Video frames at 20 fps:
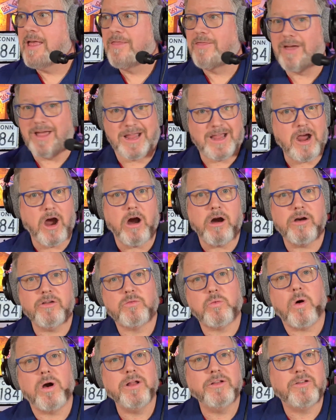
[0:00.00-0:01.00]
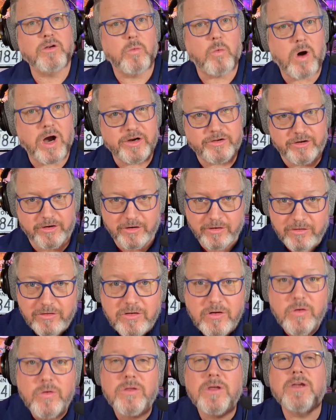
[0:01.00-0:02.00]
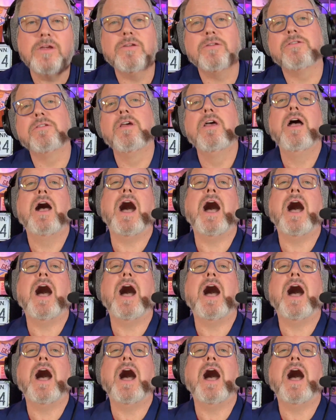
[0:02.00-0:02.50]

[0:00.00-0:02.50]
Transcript: The guards wanted to watch her do this.